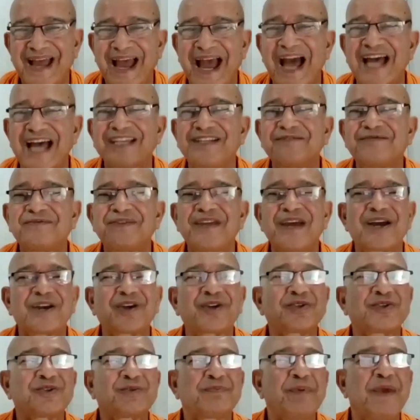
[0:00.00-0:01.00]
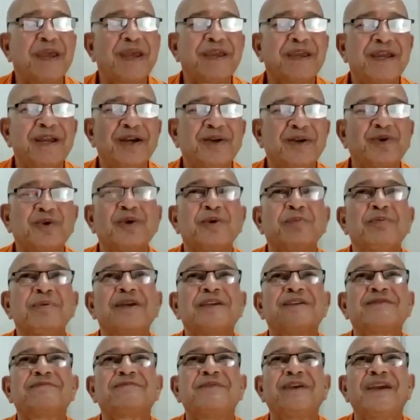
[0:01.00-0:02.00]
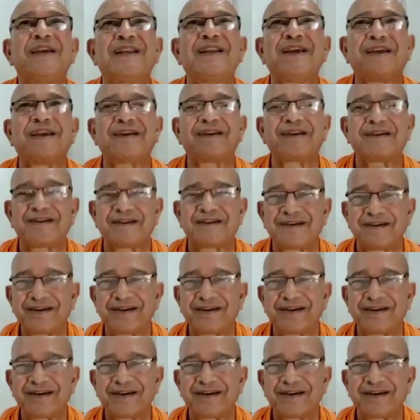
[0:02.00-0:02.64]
as if they are speaking to him, his feeling.